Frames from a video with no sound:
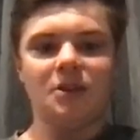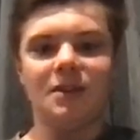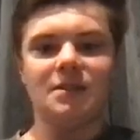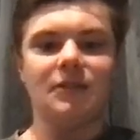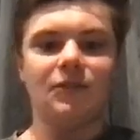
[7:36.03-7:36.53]
you
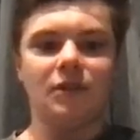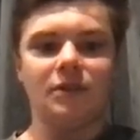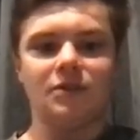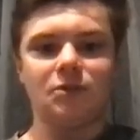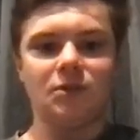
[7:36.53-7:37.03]
get
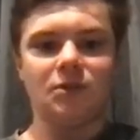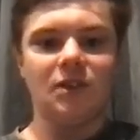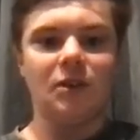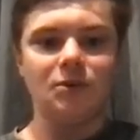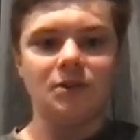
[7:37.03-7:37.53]
different sort of
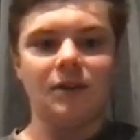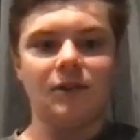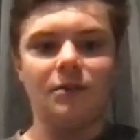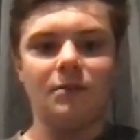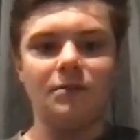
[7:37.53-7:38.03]
skill
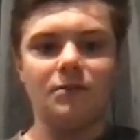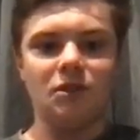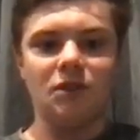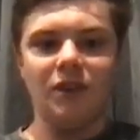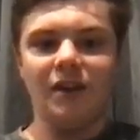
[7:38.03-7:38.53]
set from.
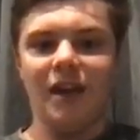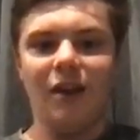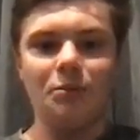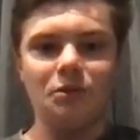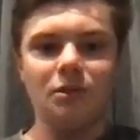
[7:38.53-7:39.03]
Do you think it
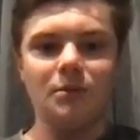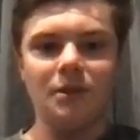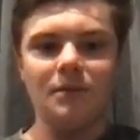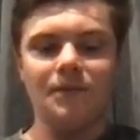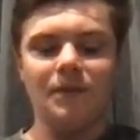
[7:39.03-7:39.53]
helped you a bit?